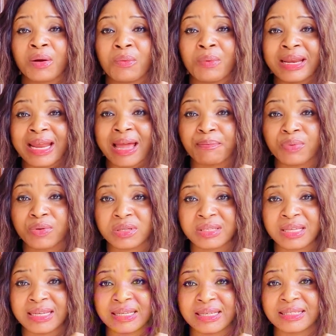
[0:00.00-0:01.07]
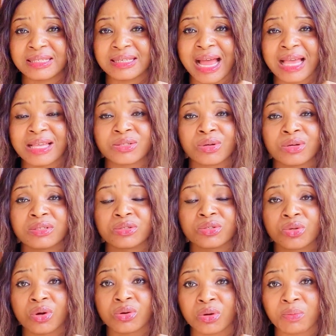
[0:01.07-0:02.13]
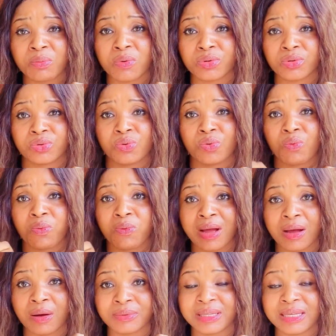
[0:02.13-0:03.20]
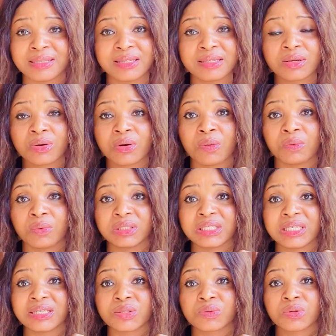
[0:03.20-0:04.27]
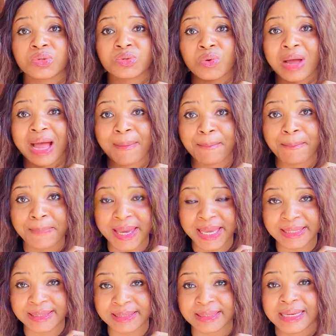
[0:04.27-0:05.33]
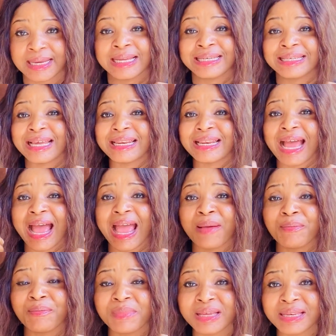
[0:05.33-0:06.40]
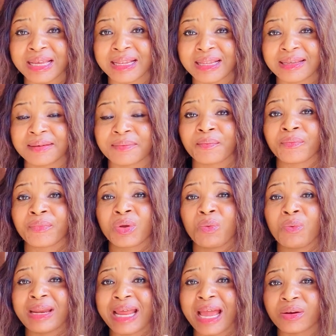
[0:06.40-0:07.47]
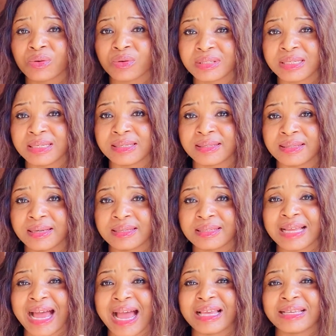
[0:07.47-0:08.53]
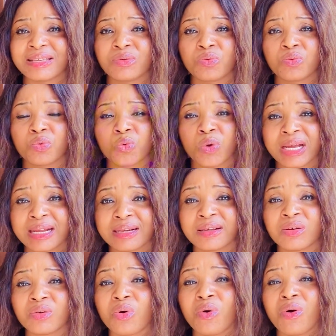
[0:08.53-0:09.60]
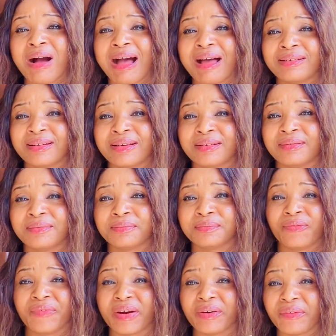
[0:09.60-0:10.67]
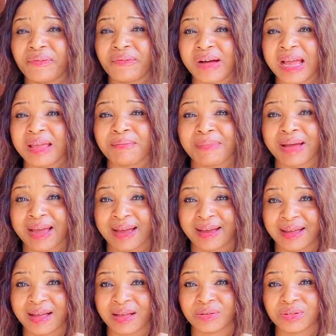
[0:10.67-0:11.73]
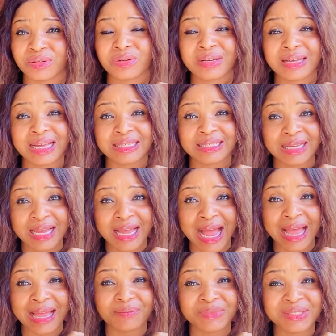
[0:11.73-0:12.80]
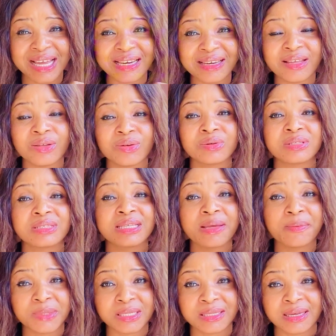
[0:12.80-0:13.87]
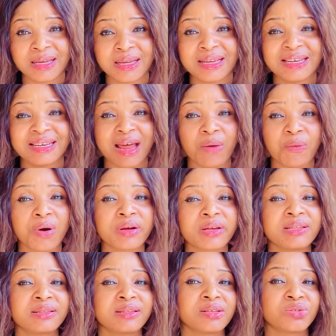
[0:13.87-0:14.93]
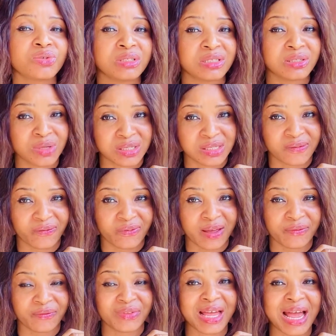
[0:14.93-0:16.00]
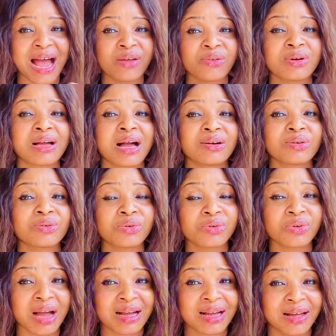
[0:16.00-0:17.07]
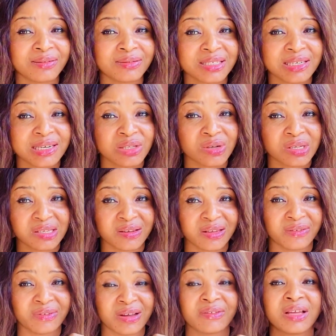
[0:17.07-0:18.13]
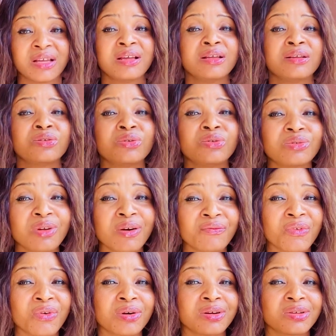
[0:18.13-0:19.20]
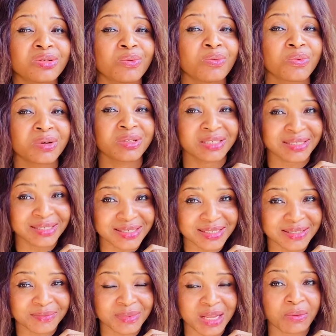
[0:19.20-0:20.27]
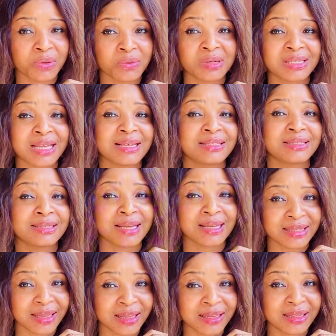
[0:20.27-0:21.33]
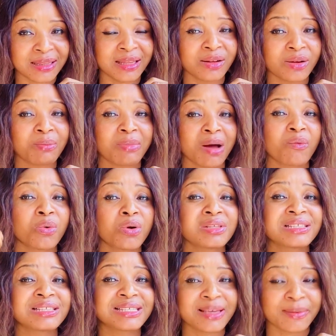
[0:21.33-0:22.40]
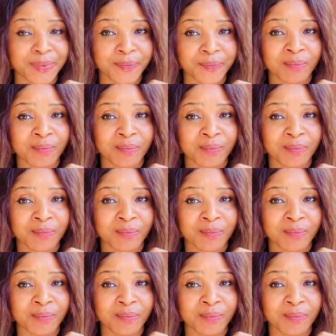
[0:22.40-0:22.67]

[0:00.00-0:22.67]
When I posted it, I saw the turn up was so wow. Then the second one, it was so amazing. Then immediately when I noticed this, I quickly go and verify my account. So guys, I am telling you tips that work in this 2025. How you can grow your account in this 2025. Do not focus on one niche. That was what I said. The number one tip.